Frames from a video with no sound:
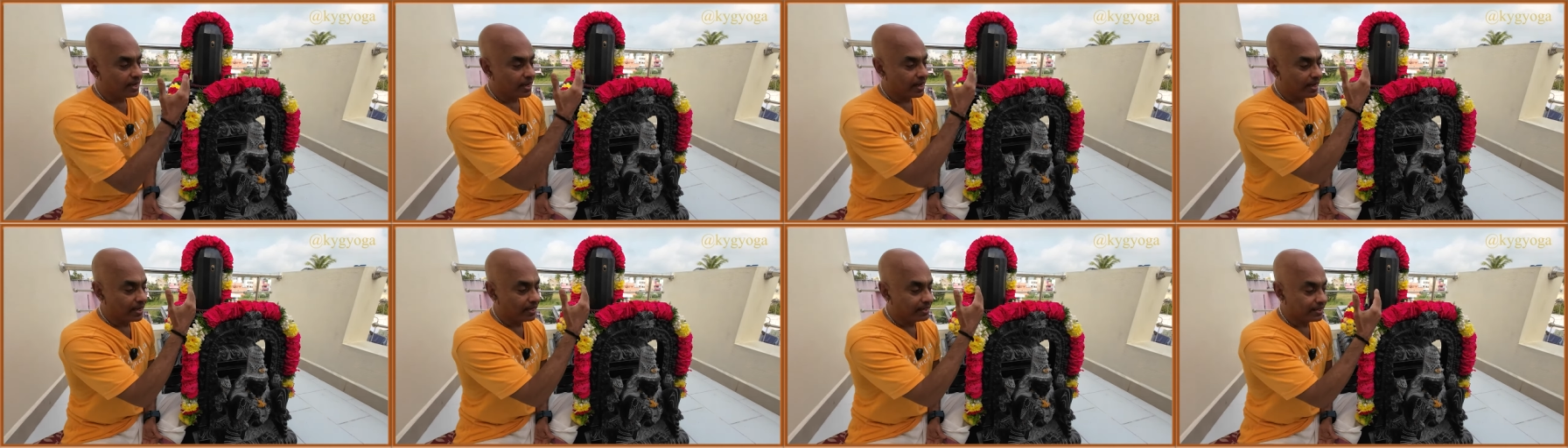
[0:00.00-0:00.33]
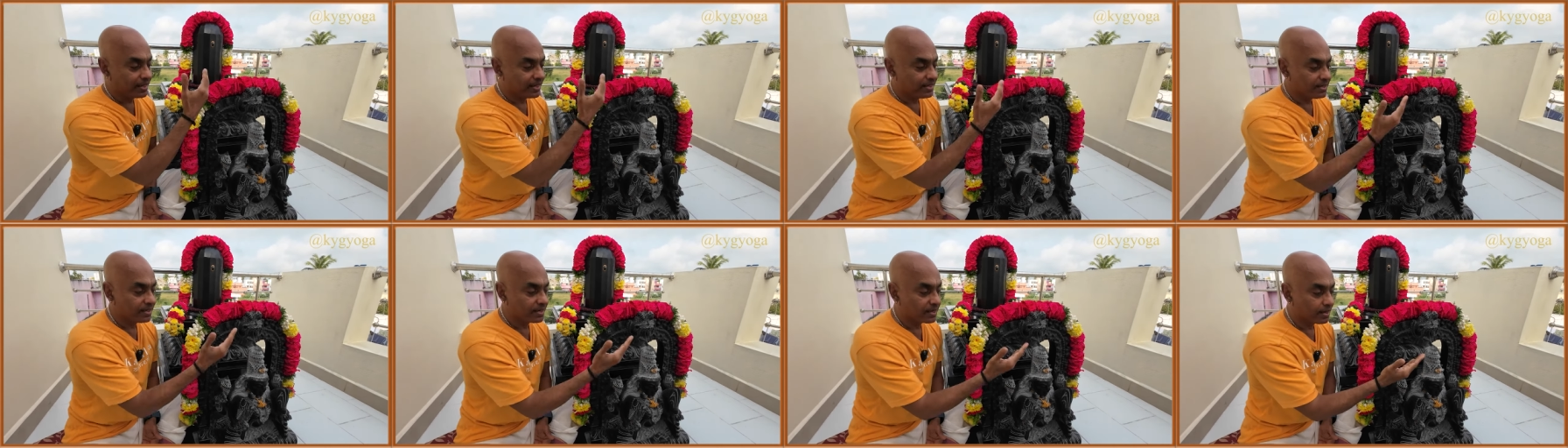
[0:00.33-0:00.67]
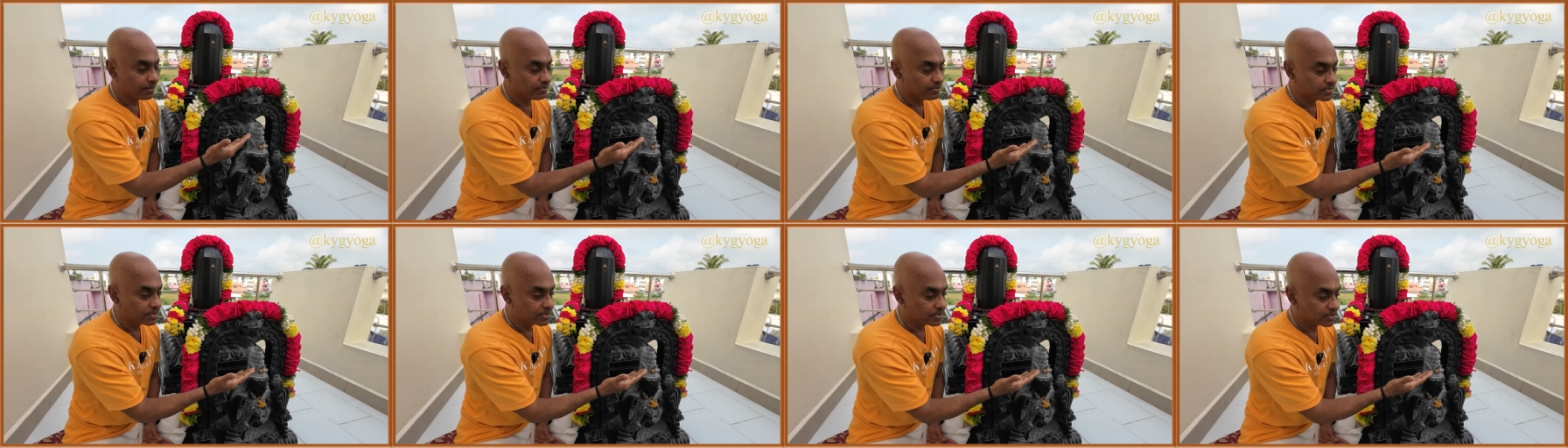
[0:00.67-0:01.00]
And then
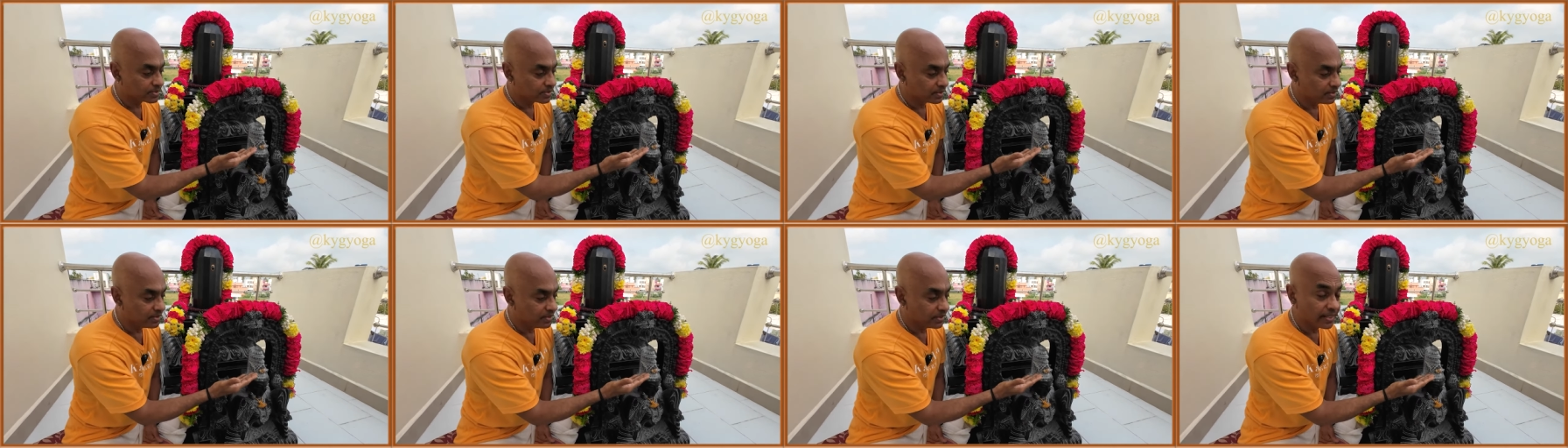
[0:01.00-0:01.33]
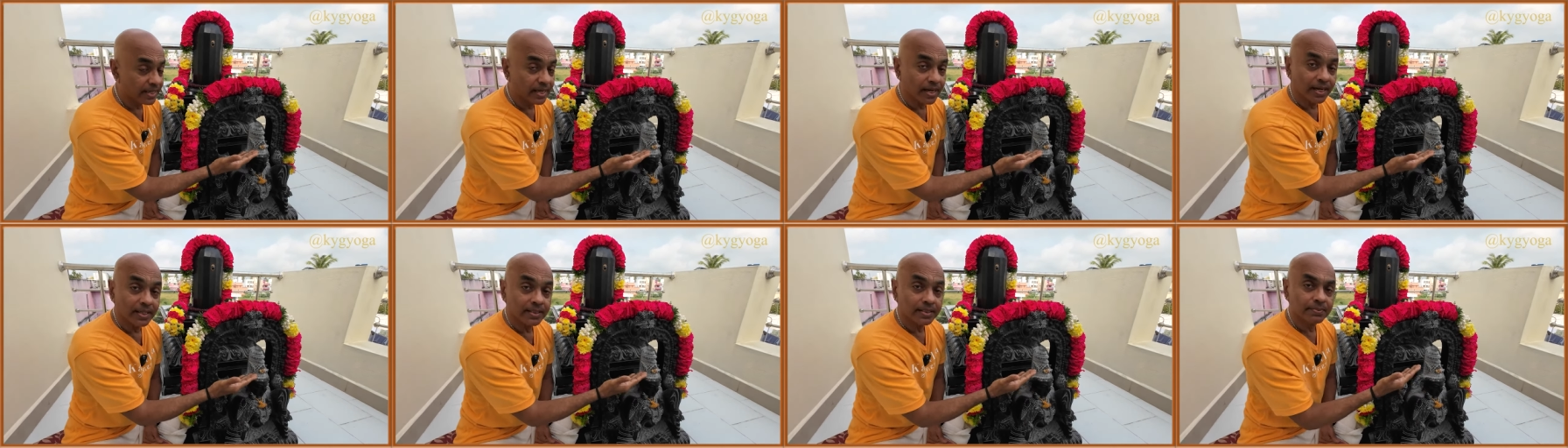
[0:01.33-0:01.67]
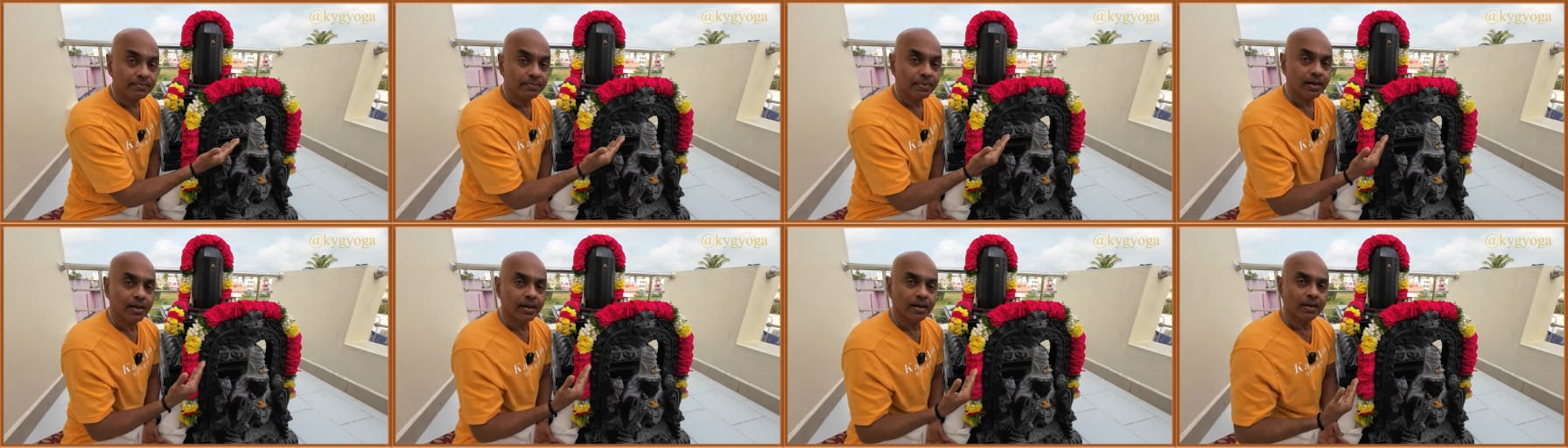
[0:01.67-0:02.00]
comes the other
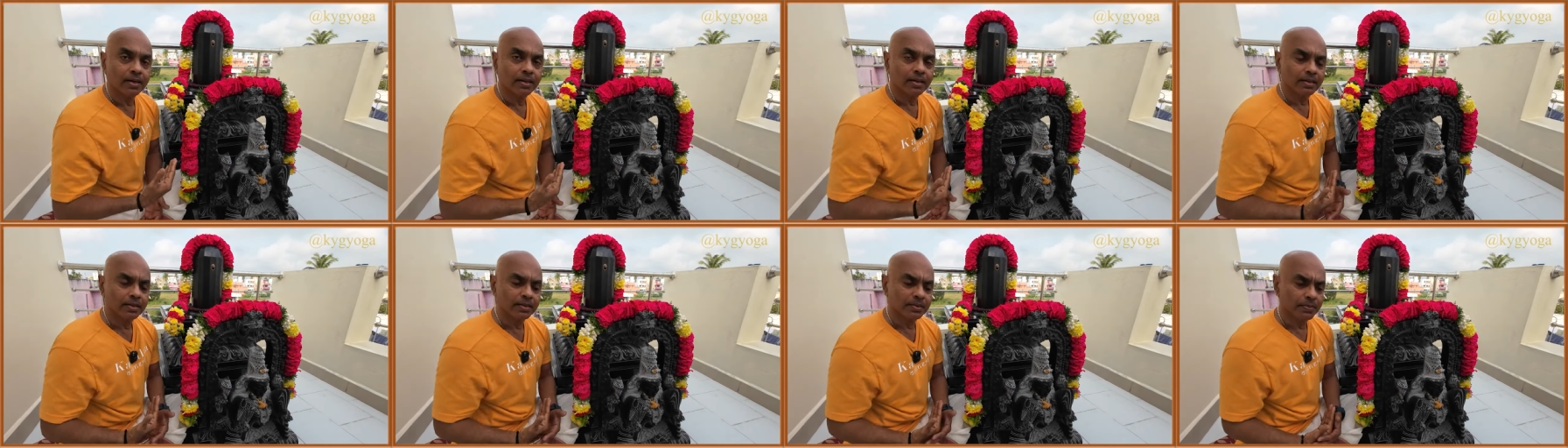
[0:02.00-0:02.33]
part.